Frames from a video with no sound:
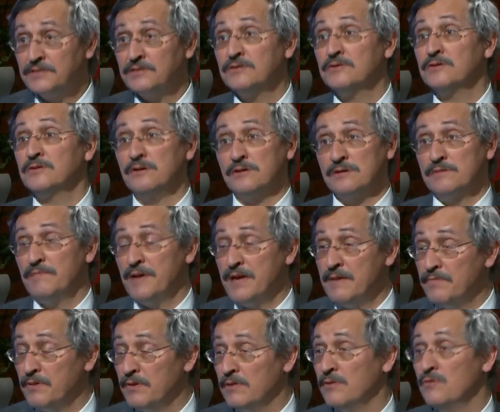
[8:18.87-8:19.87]
So young
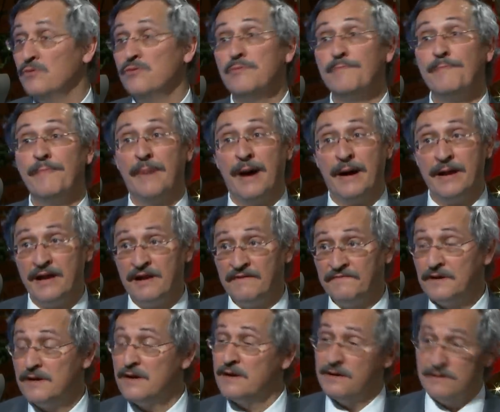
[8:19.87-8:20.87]
people who might
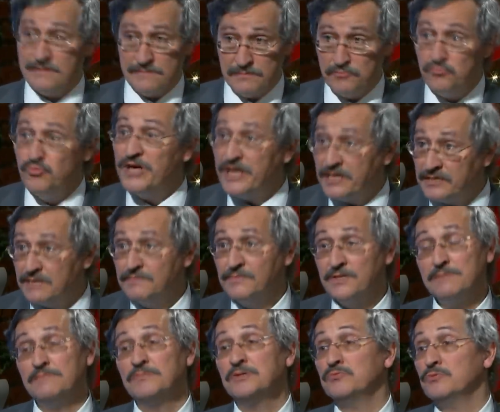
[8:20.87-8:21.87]
have weak
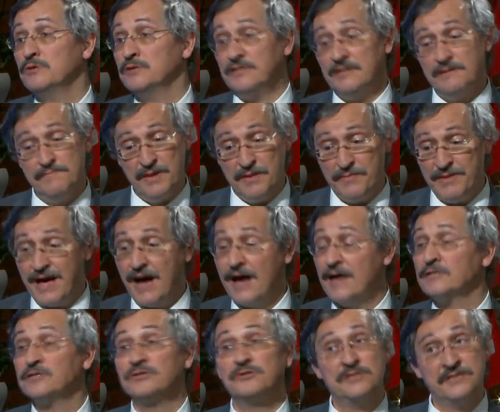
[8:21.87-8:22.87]
symptoms will simply be
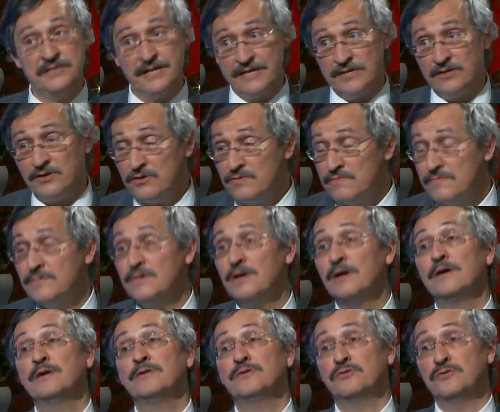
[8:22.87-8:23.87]
asked to stay at home
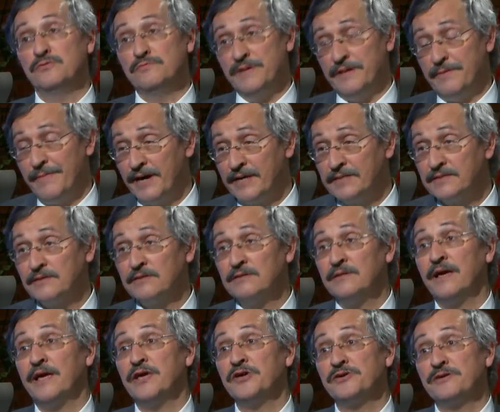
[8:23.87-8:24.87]
to minimize
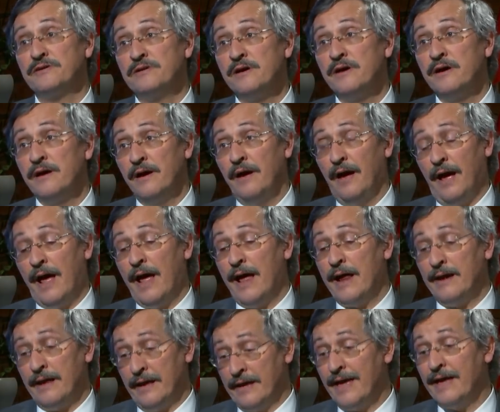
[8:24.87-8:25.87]
contagion.
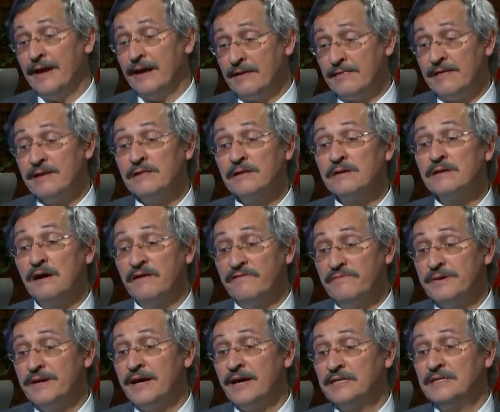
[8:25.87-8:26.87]
And again, I think the
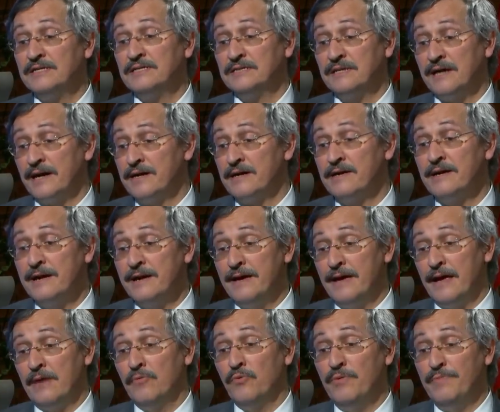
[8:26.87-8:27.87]
government has decided
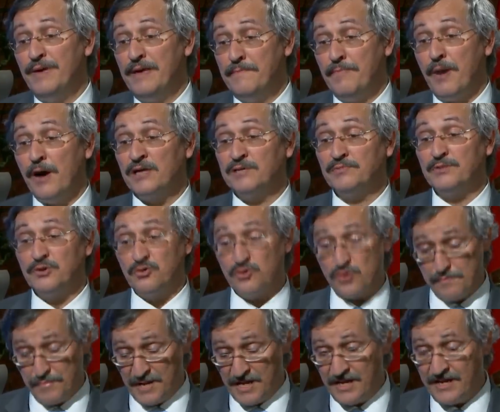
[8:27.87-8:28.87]
it will be impossible to
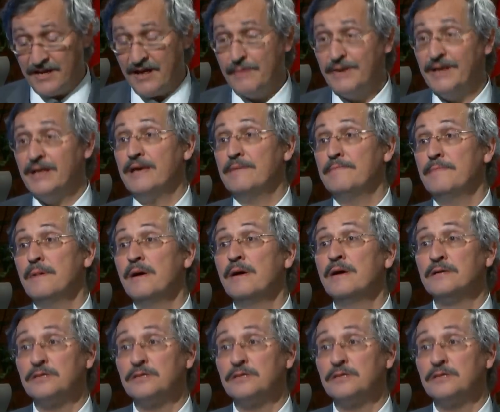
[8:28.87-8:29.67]
completely dam it in.